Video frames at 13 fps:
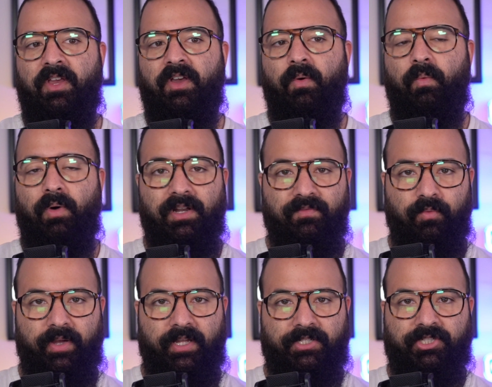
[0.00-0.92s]
one of
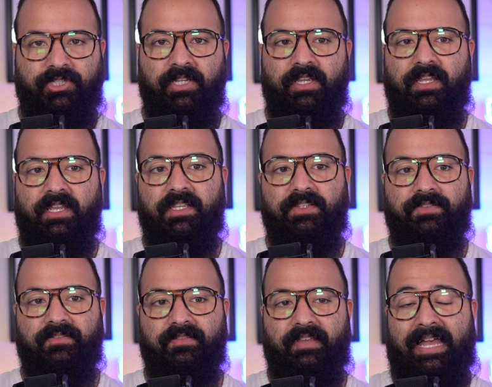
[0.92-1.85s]
which
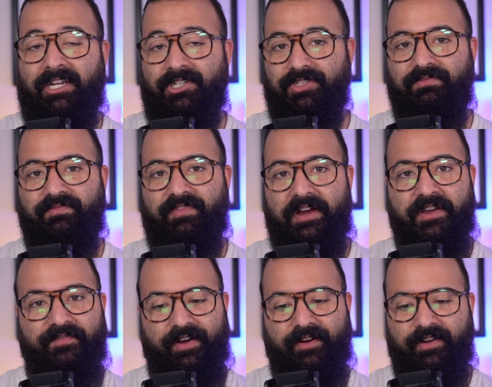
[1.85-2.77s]
is actually very,
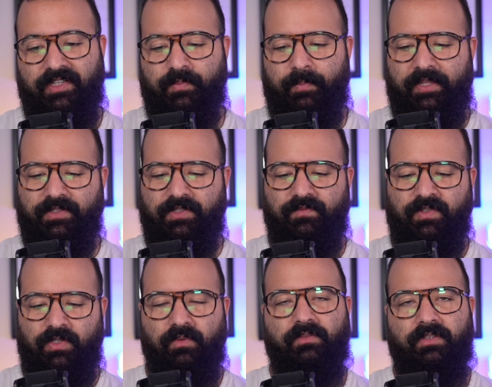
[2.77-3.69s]
very expensive.
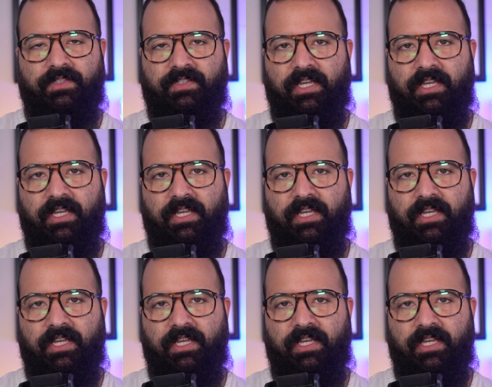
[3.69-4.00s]
So let's take a